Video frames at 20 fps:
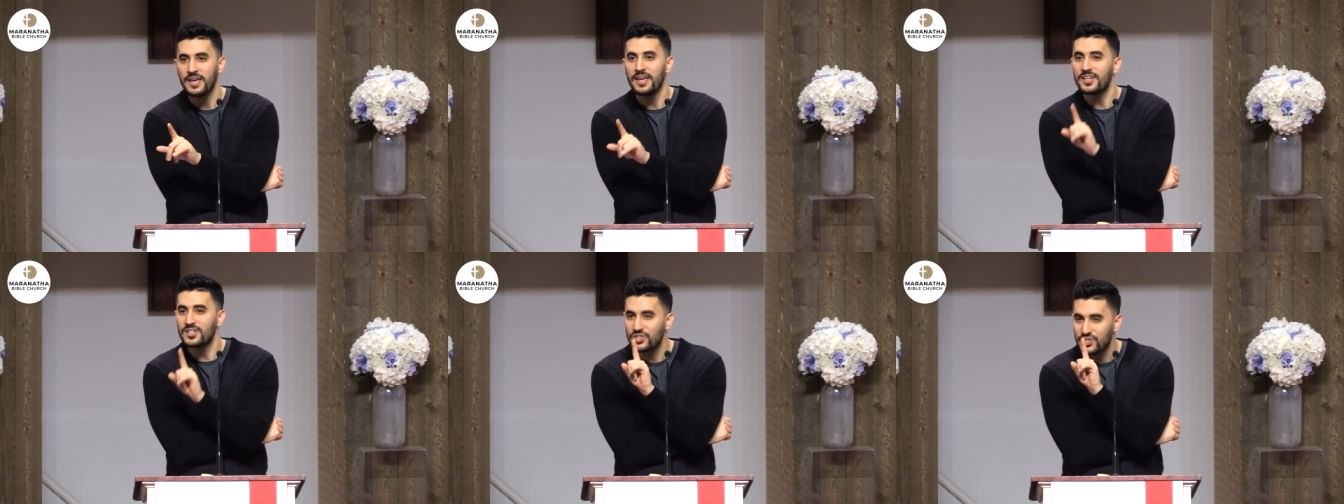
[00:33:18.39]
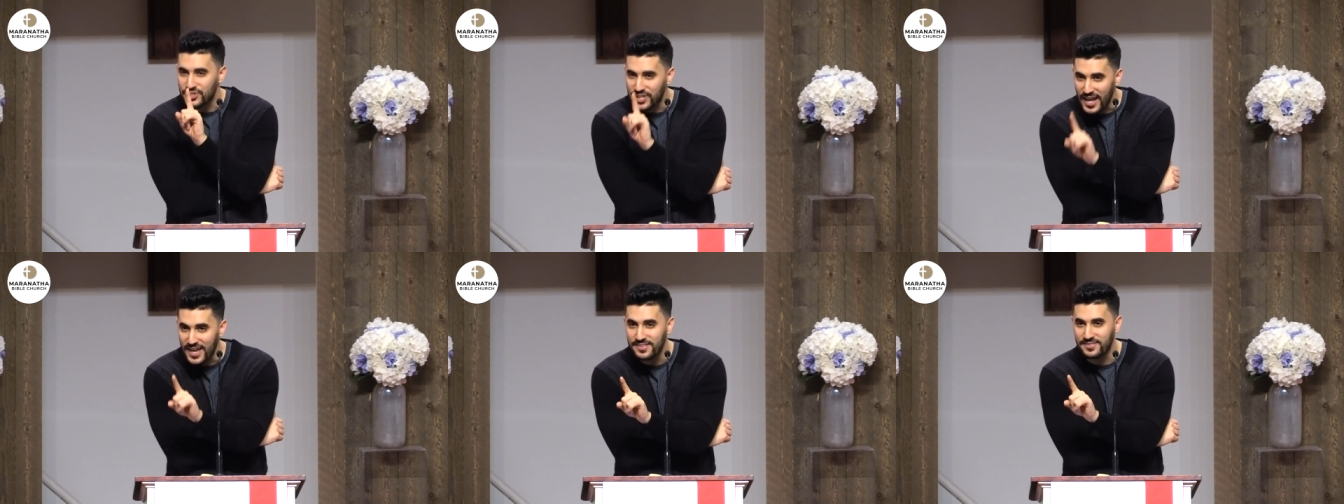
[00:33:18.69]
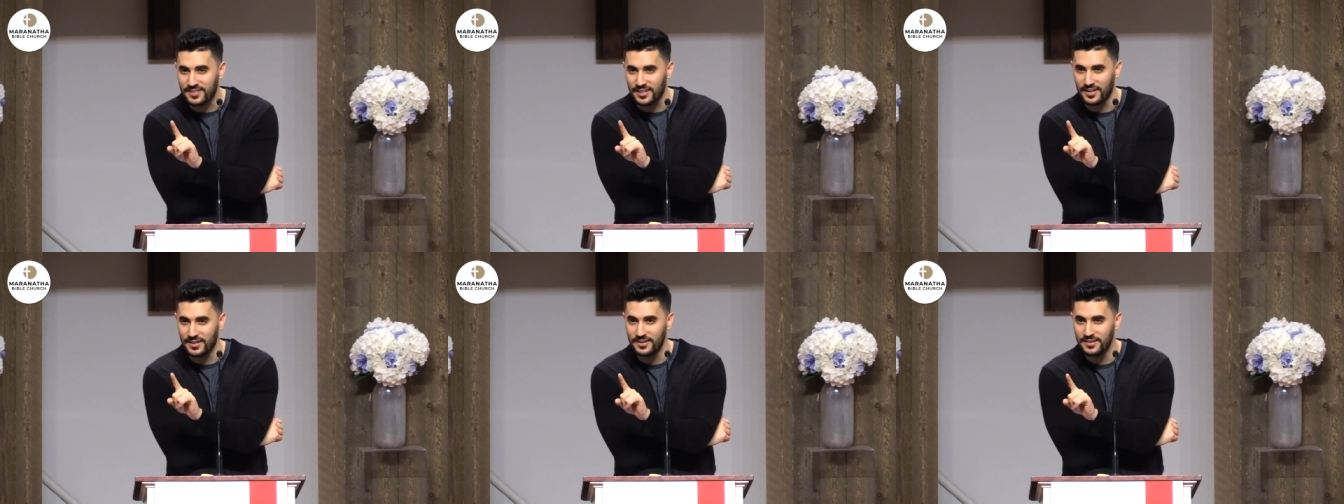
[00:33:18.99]

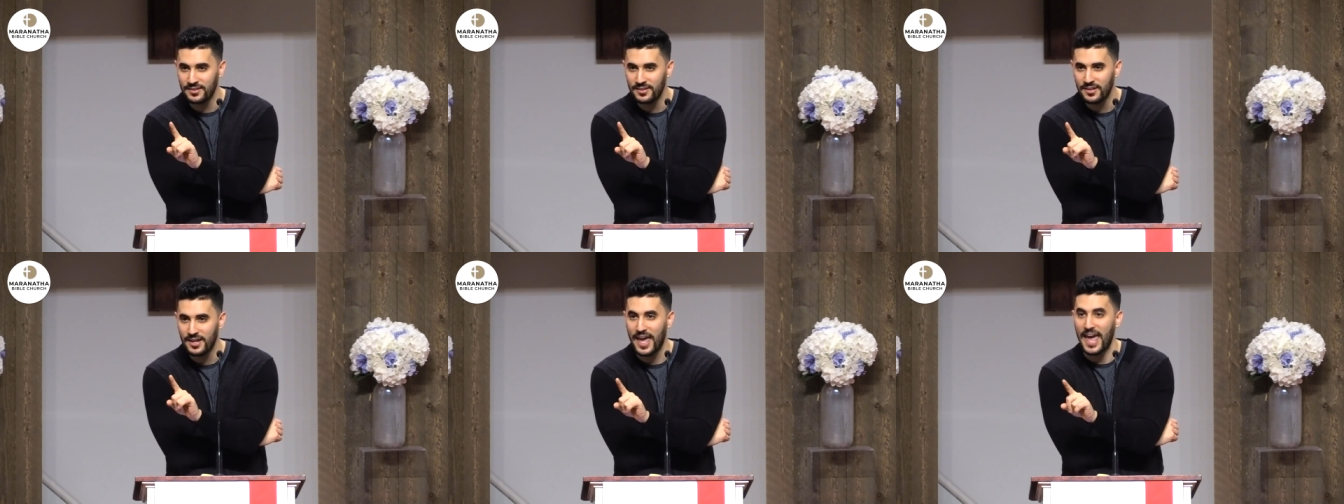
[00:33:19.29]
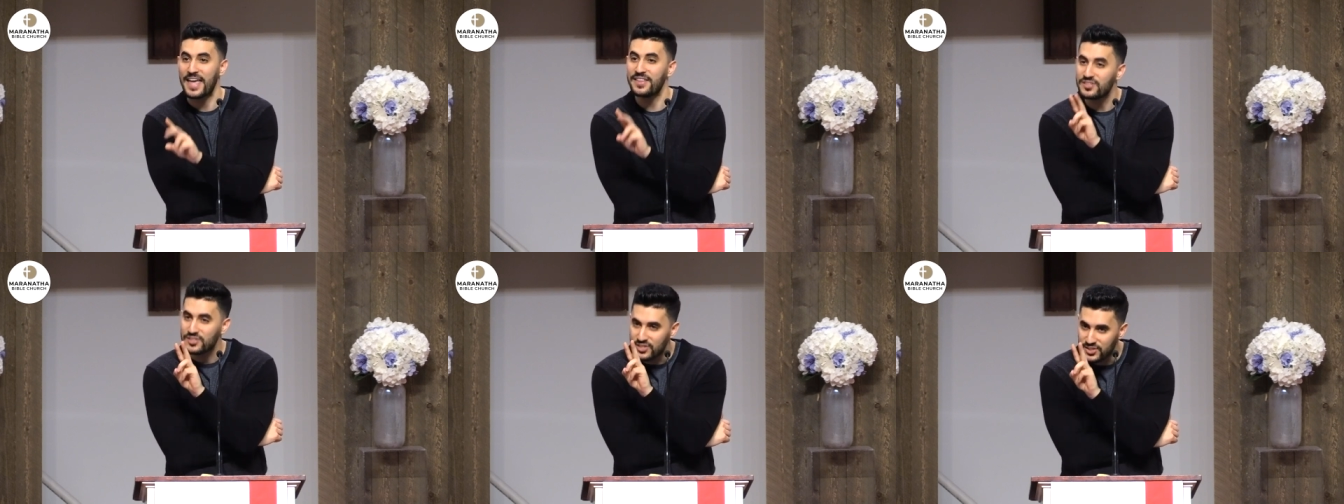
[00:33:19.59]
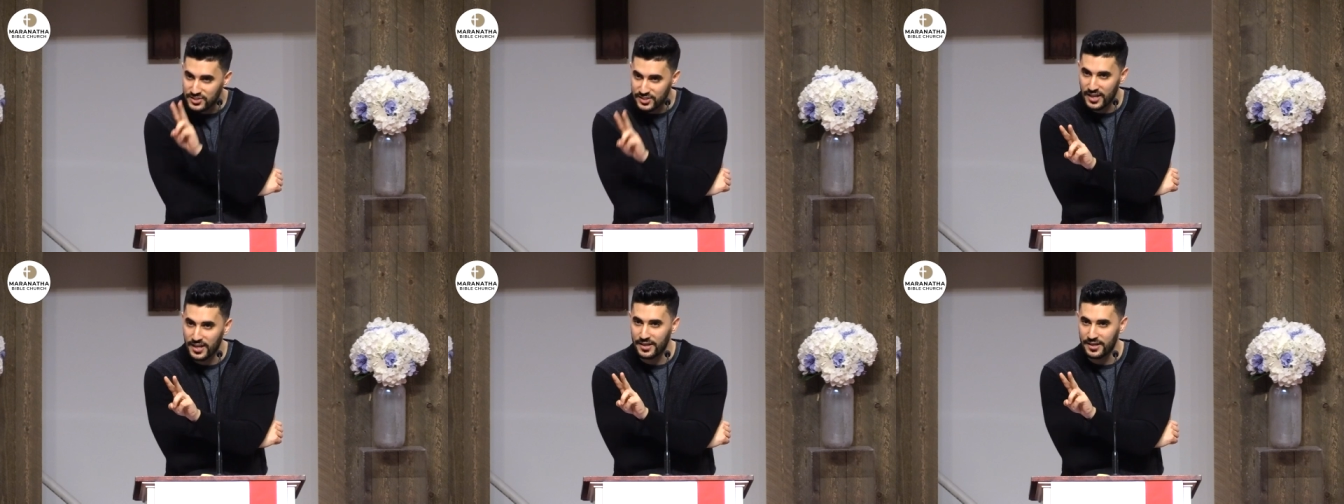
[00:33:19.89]
Satan and
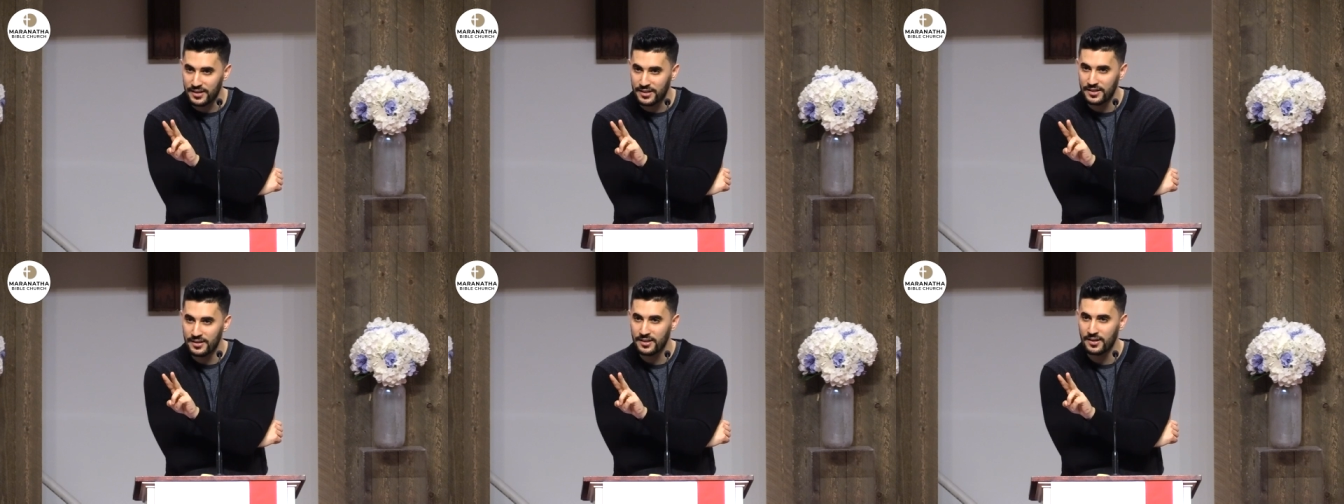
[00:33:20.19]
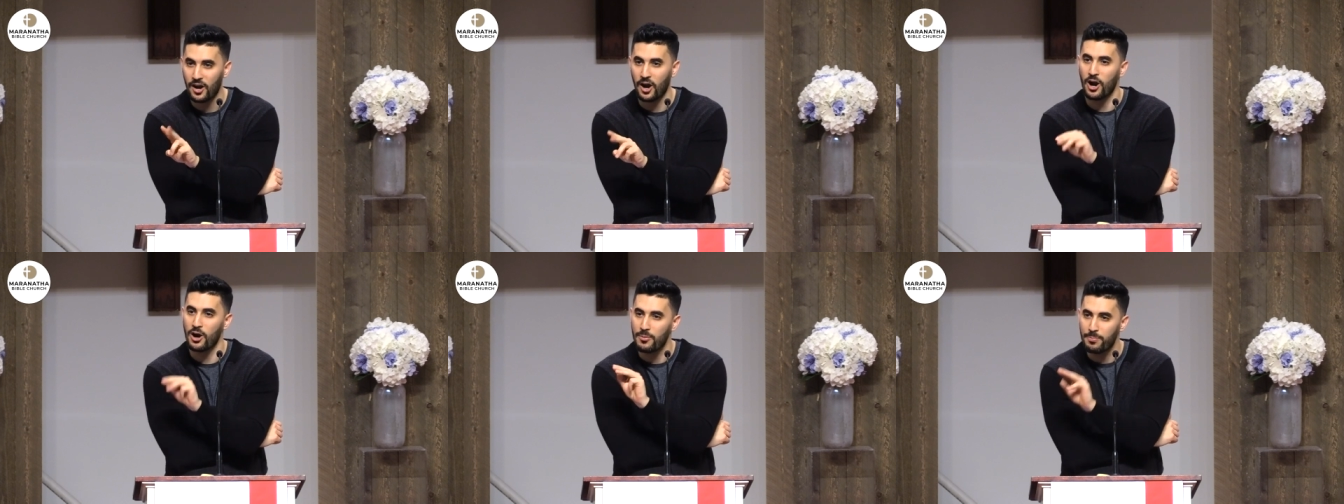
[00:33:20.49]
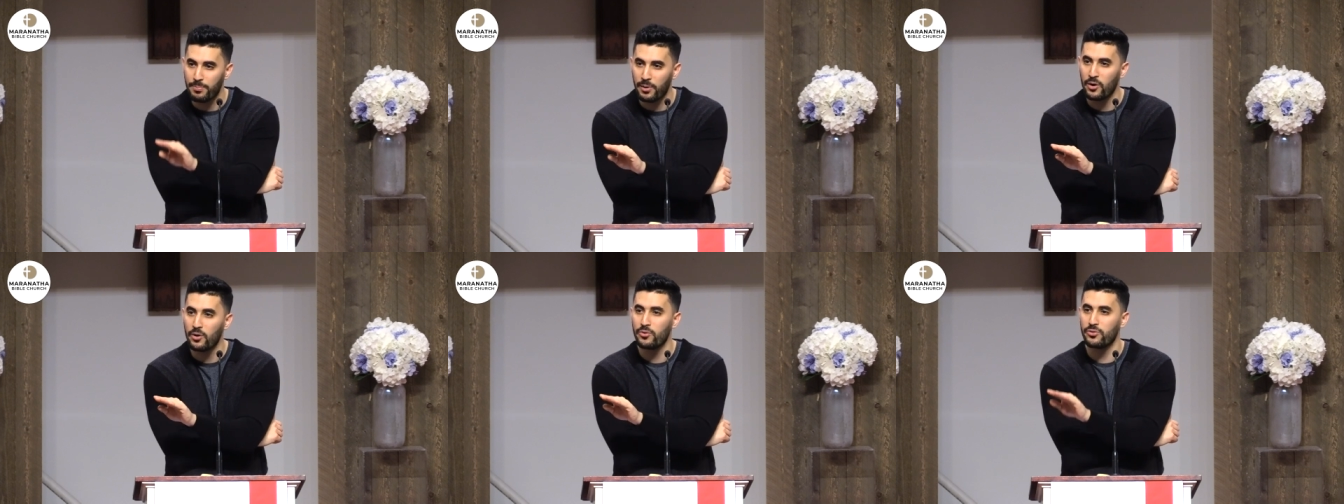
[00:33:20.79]
sin are
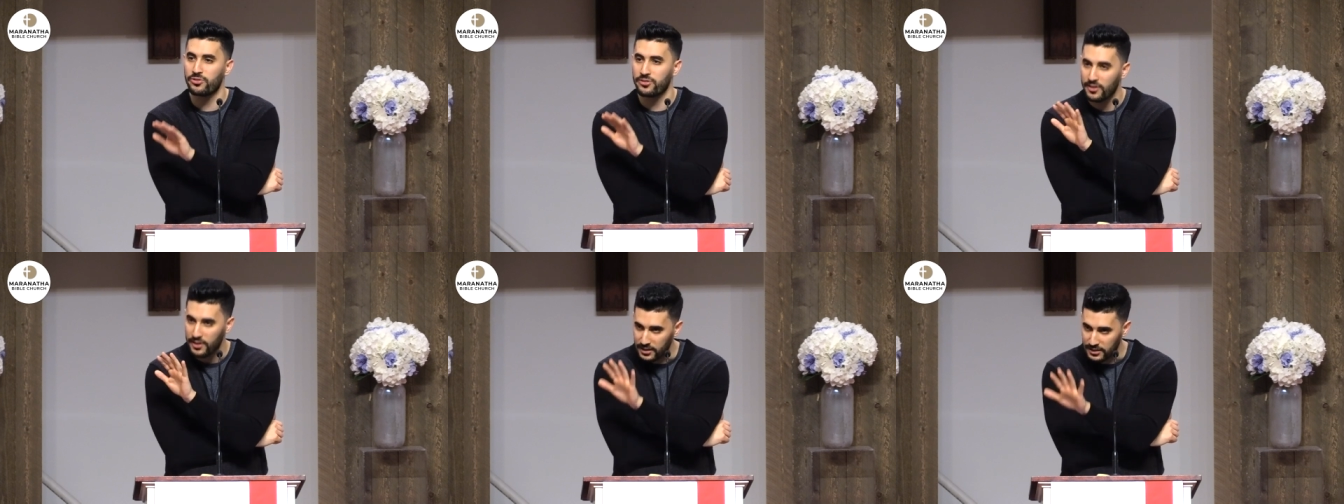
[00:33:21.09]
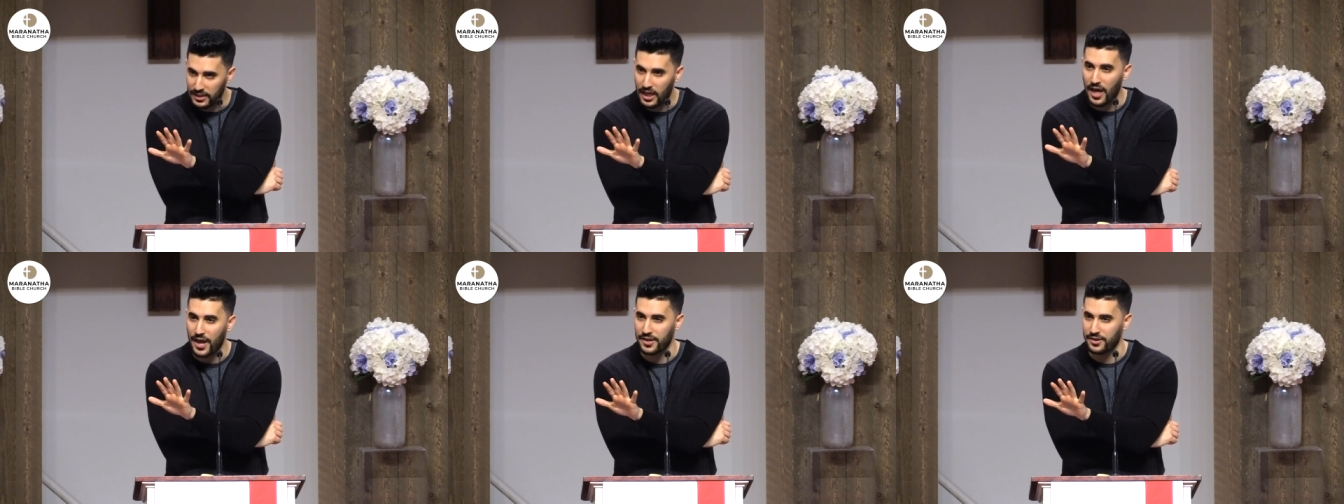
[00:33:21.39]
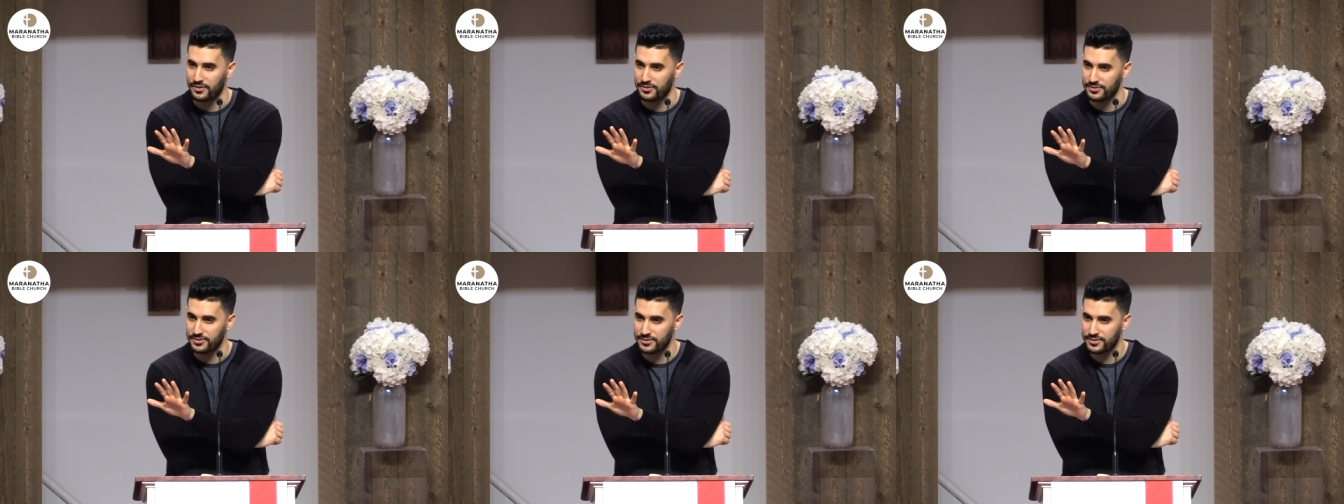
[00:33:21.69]
both
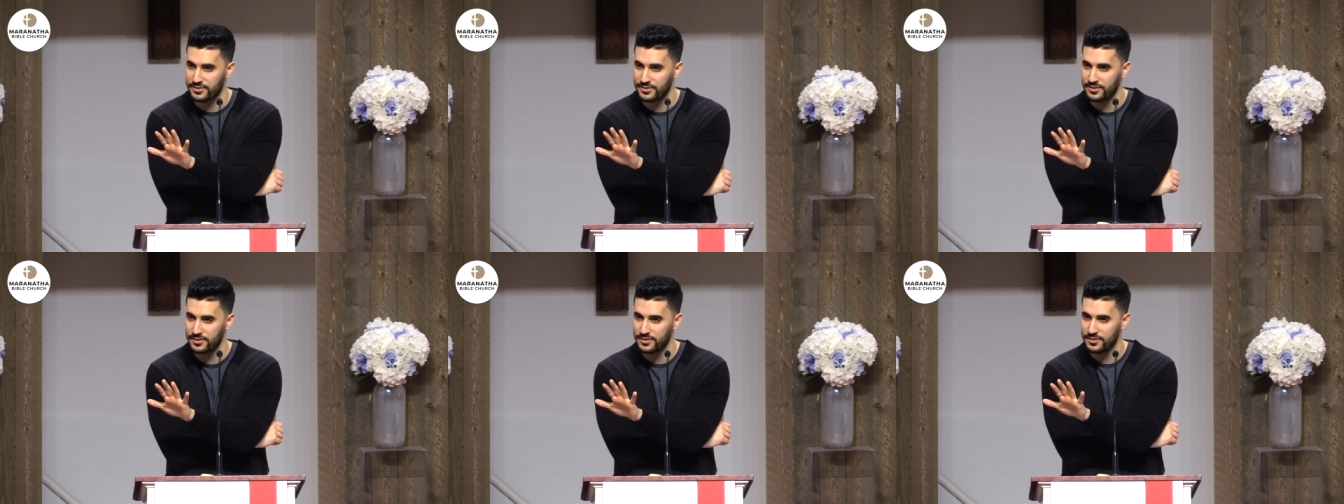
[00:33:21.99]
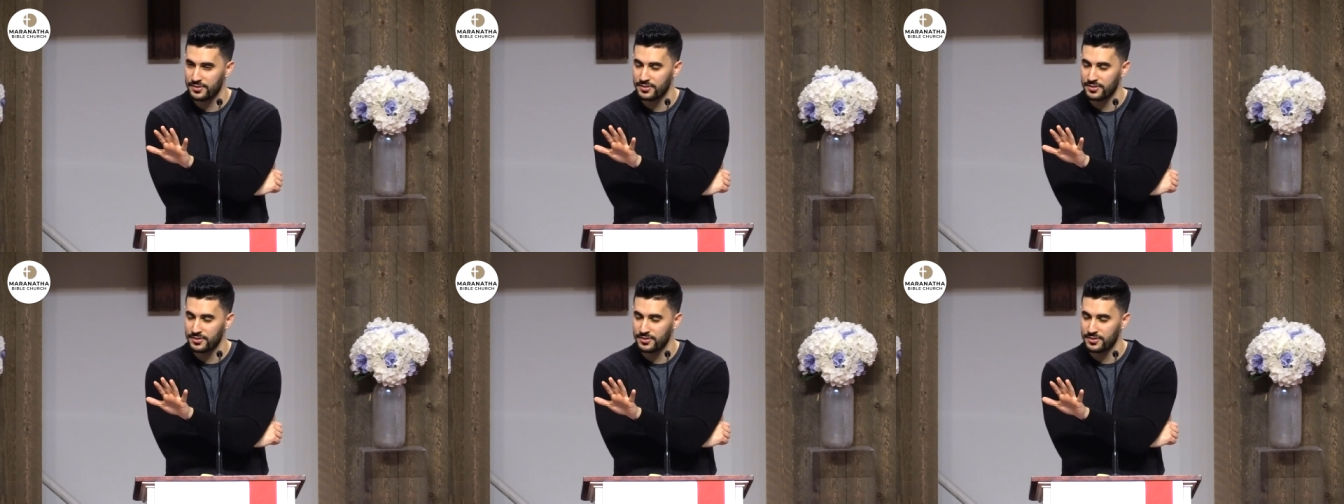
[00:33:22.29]
liars.